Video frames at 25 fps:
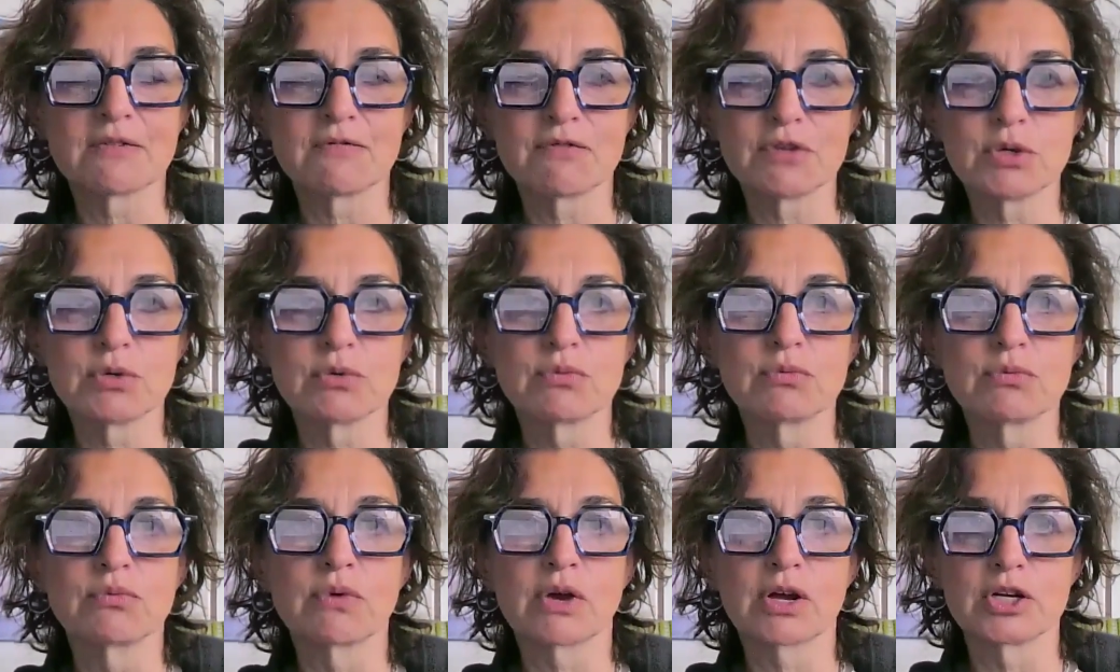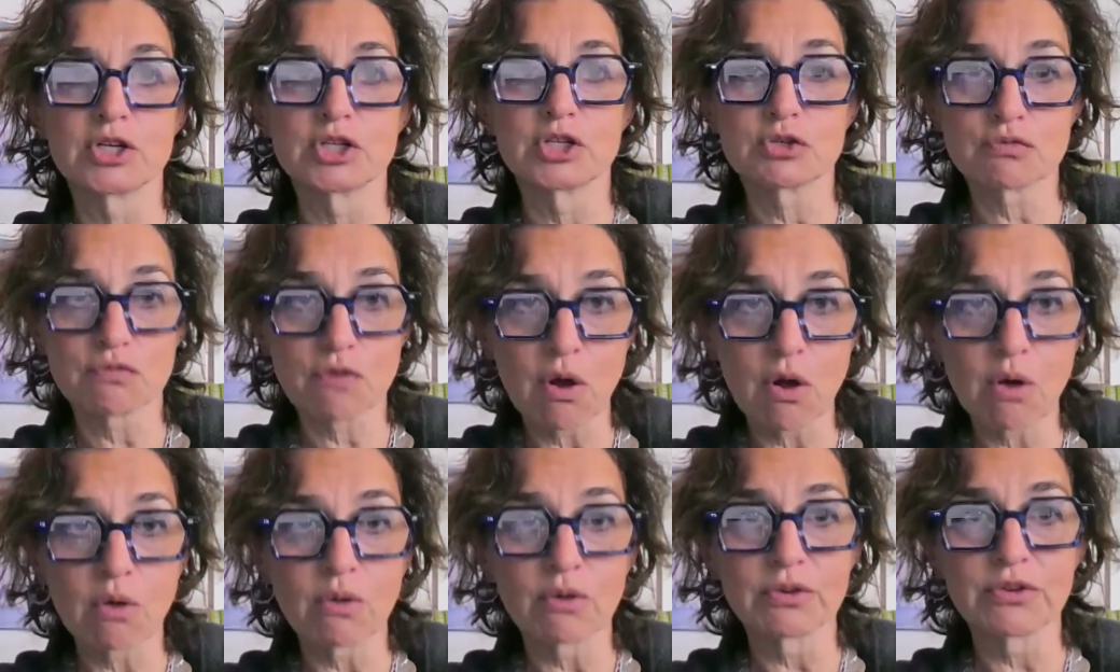if you
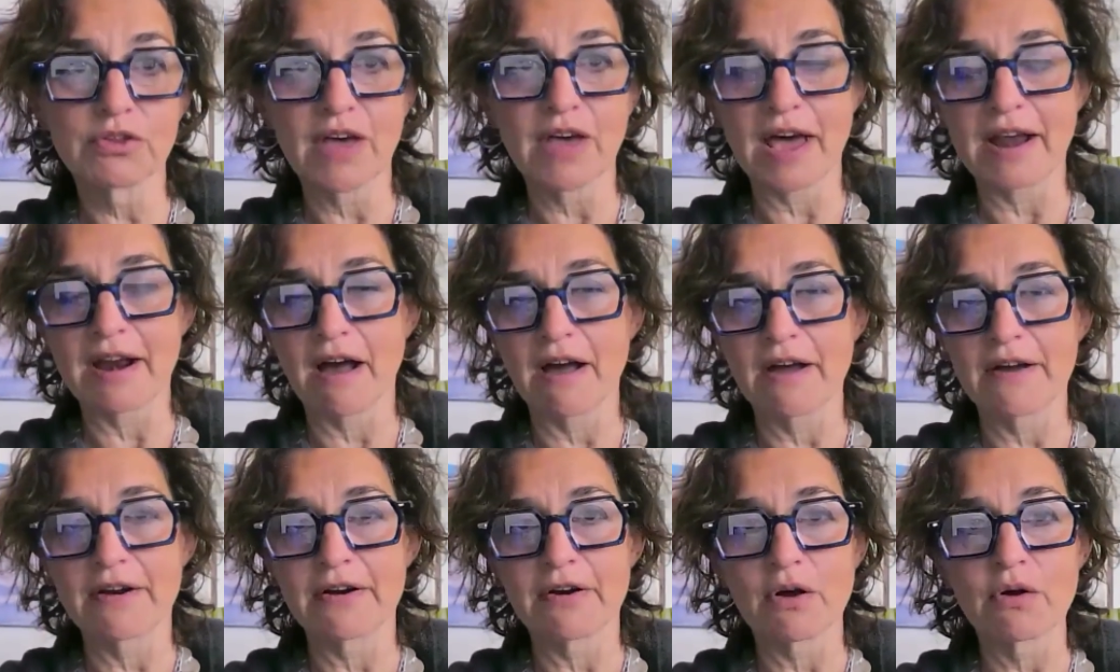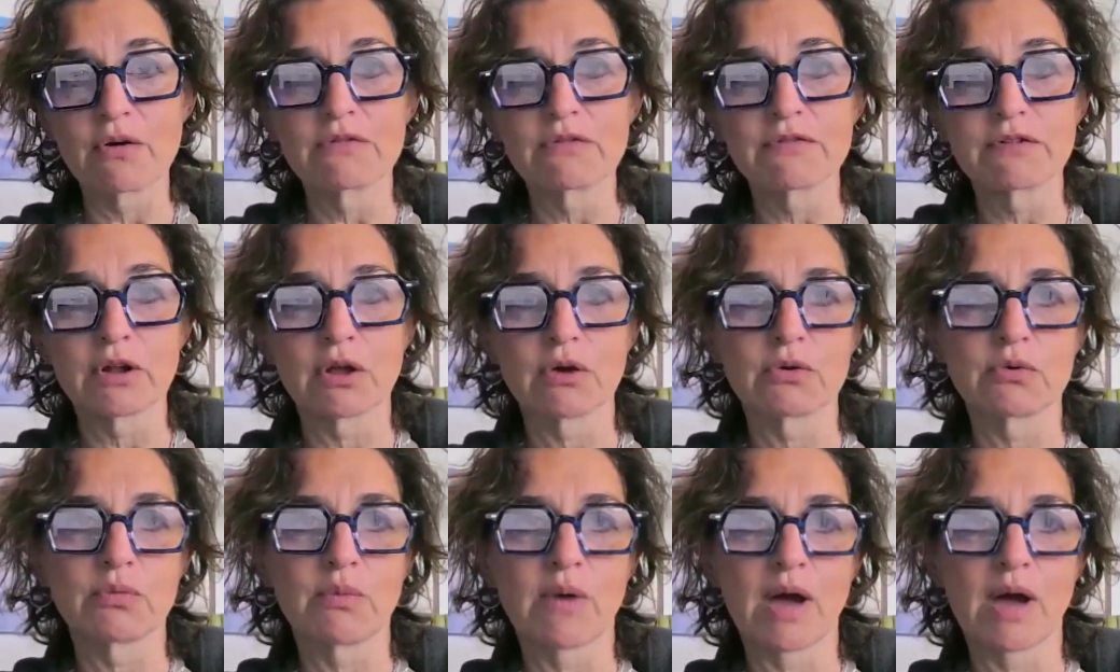controlled that iron overload,